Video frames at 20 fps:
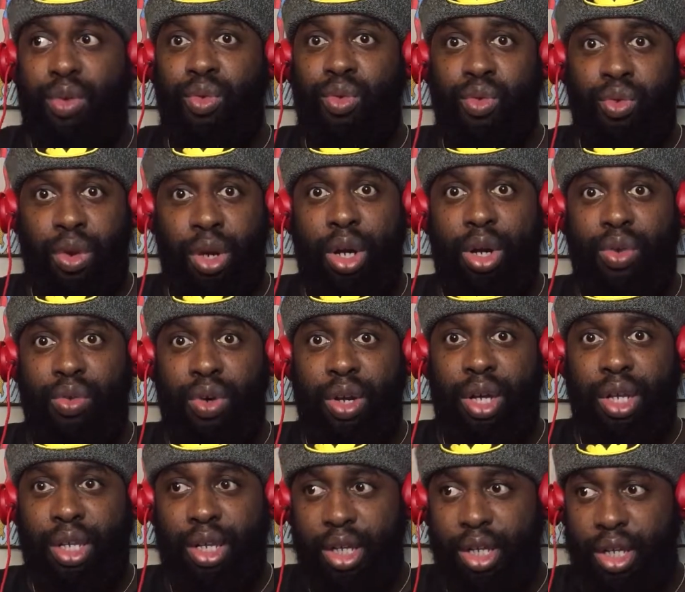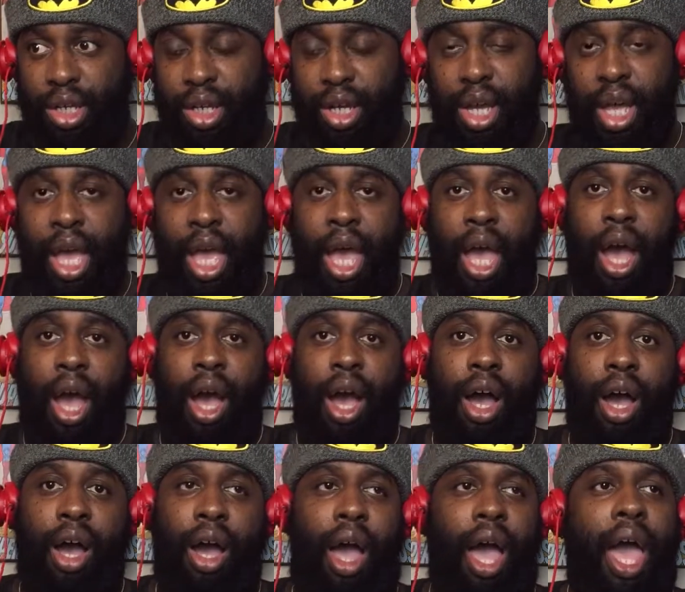really, really good.
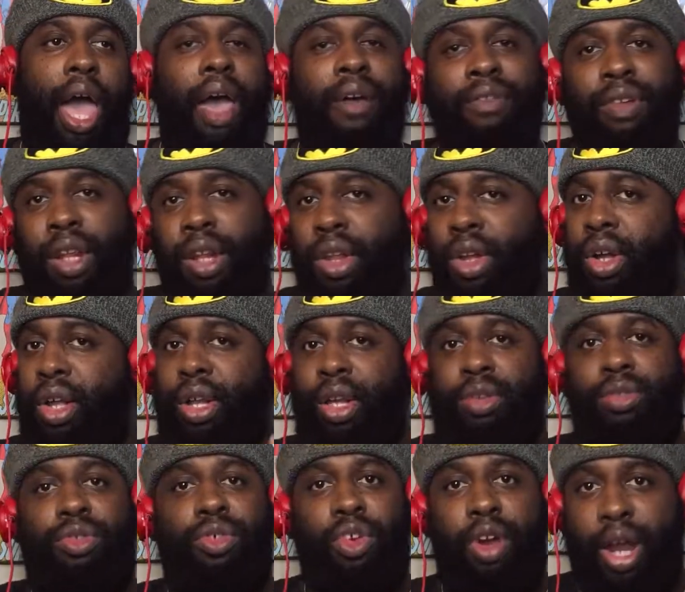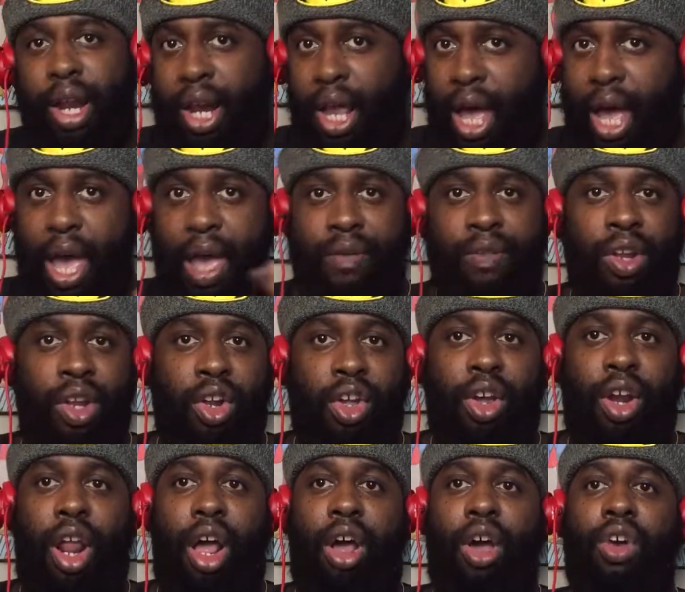I haven't learned
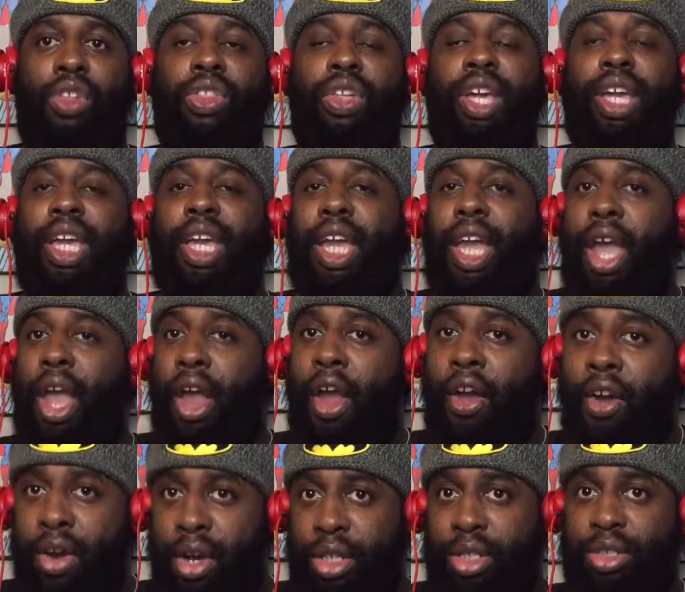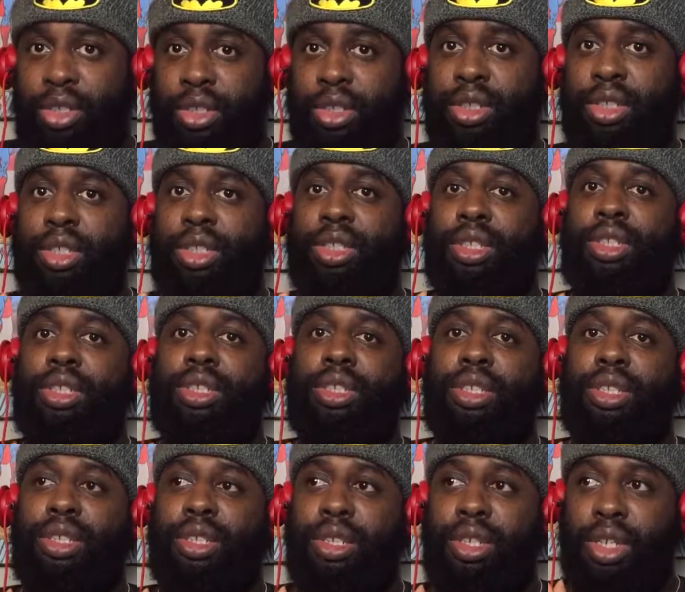all the characters,
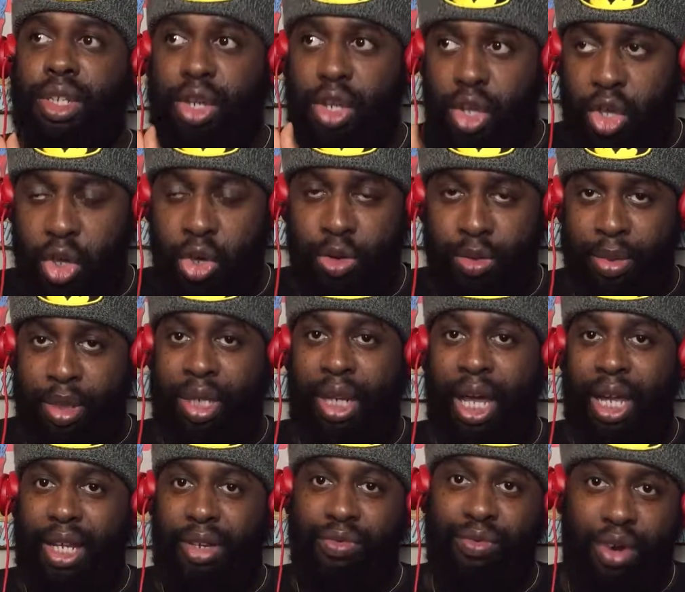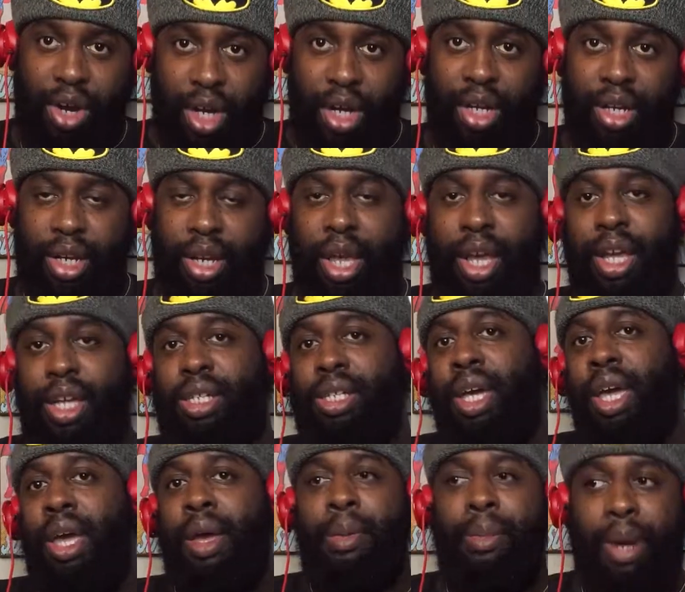human, like regular name,
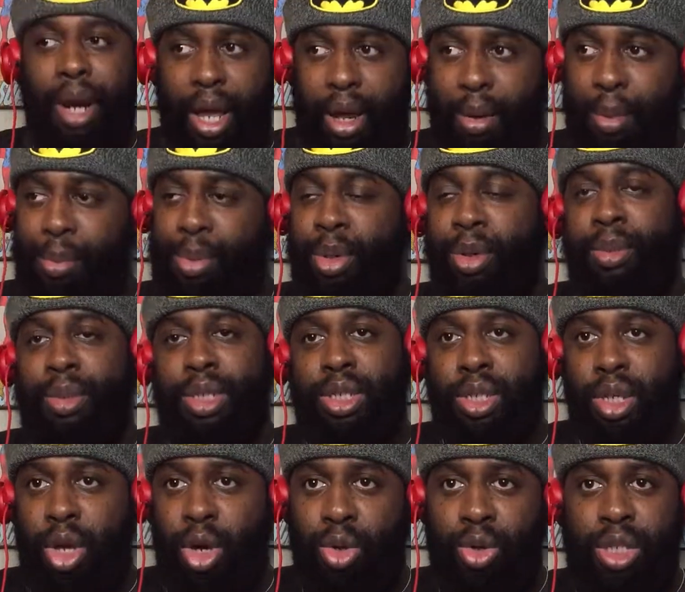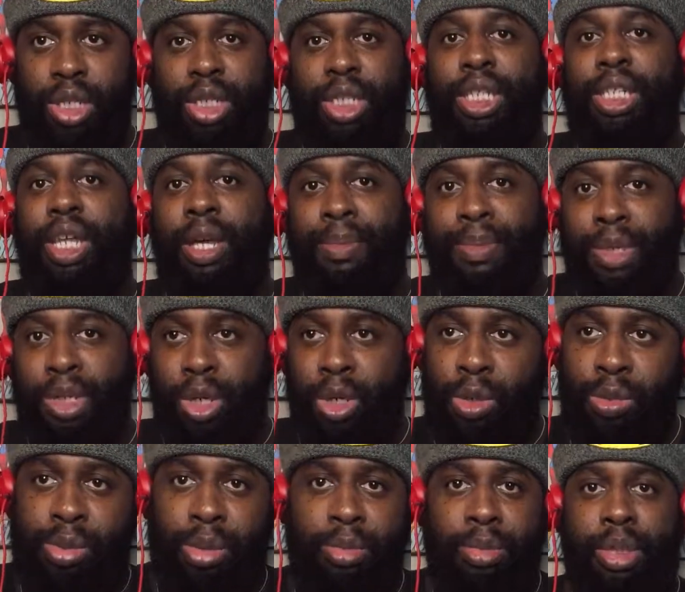but I pretty much know this
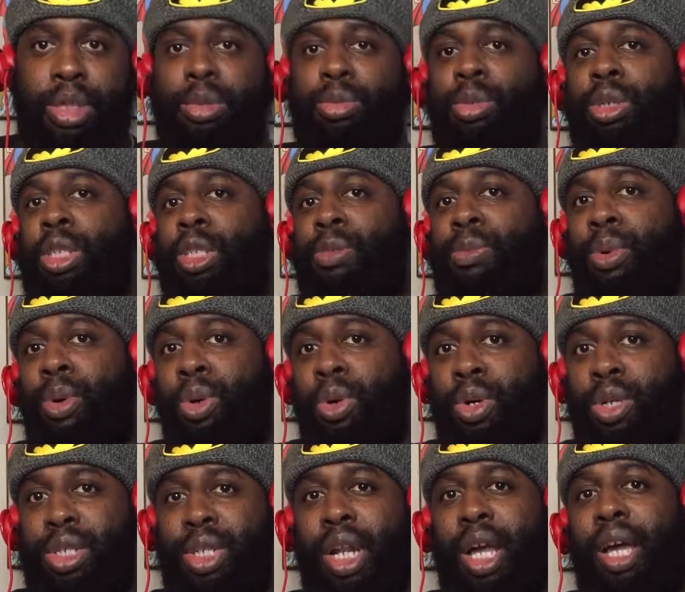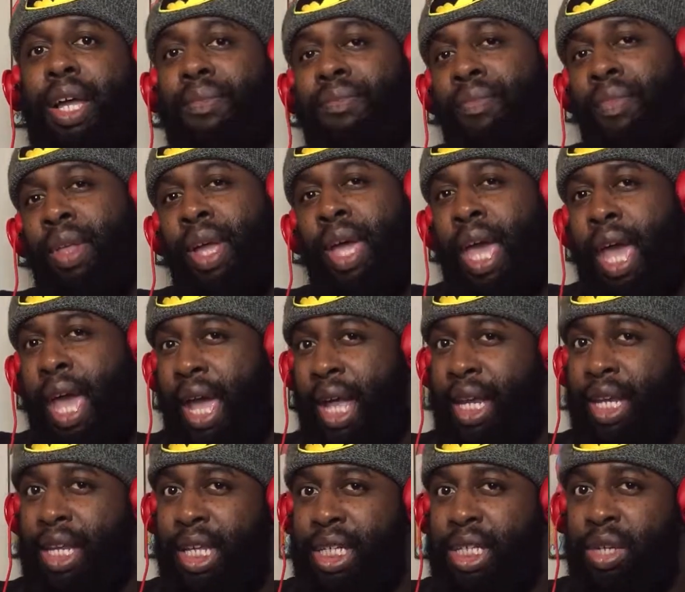episode pretty much explores, like,
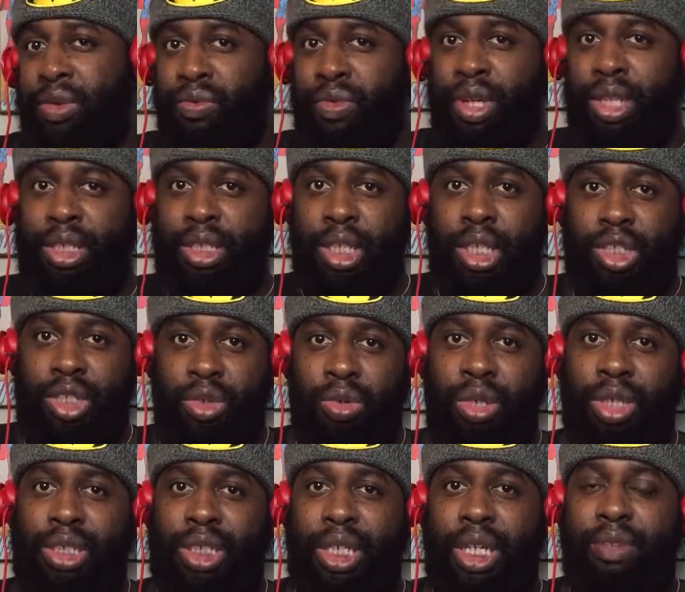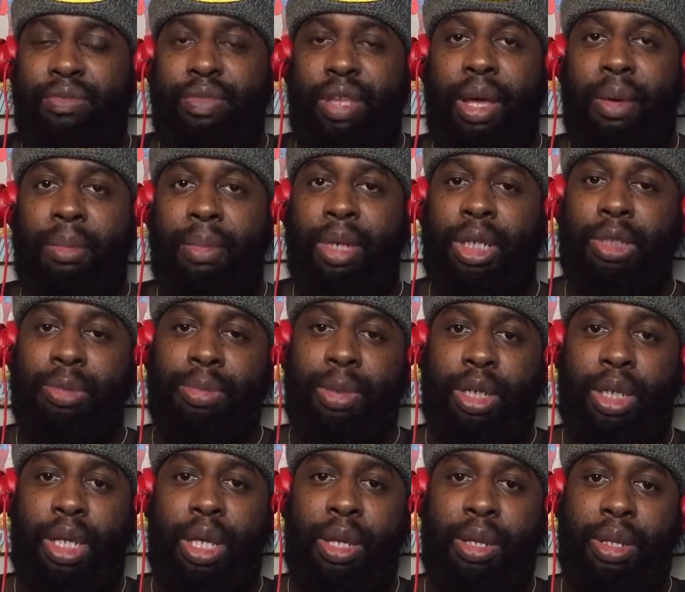it doesn't really touch on the Chief that much, but
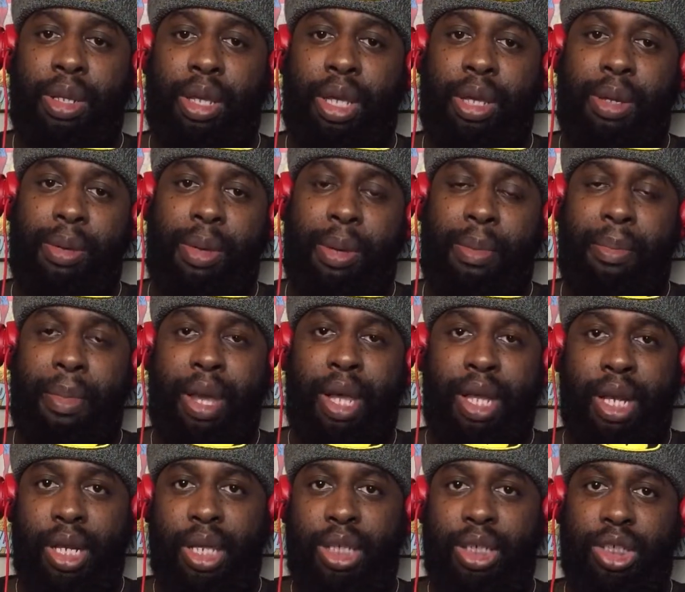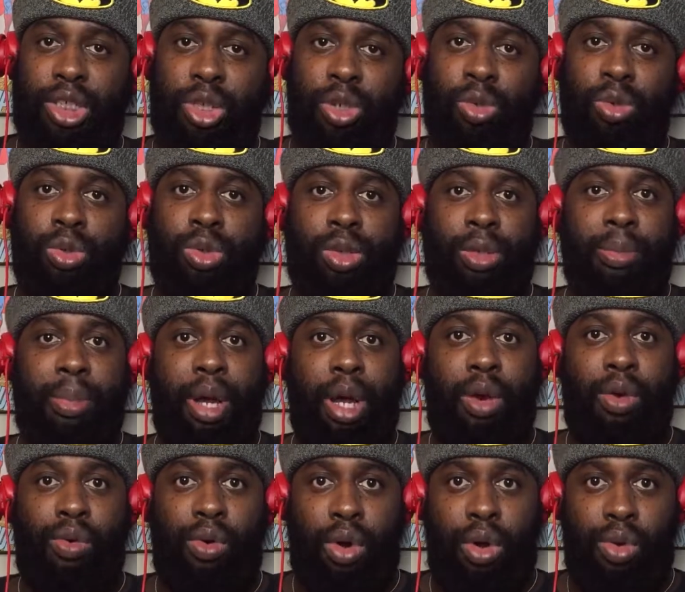it mainly shows
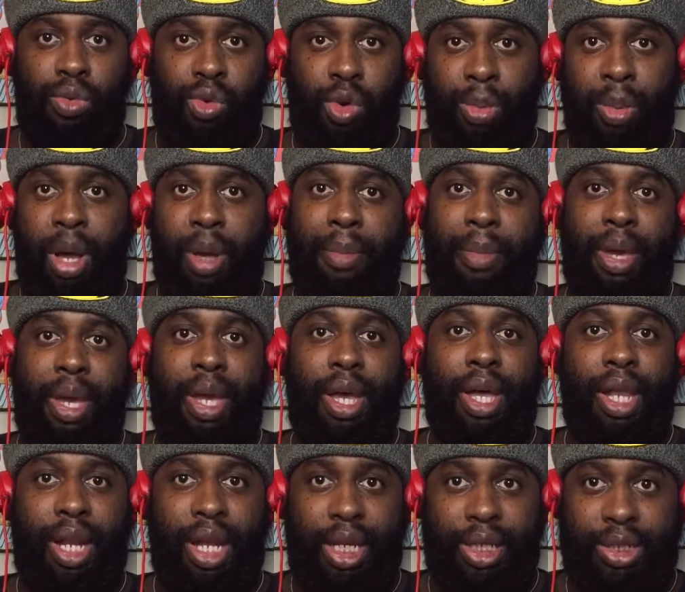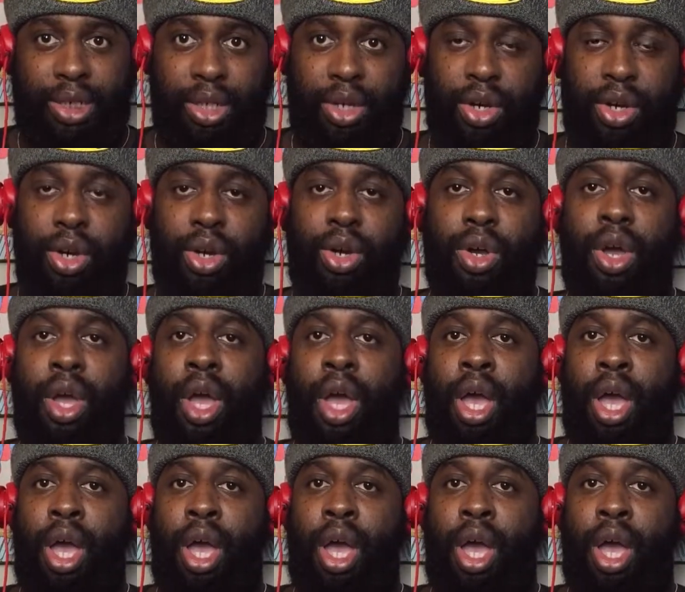about Robot Man, Elastigirl,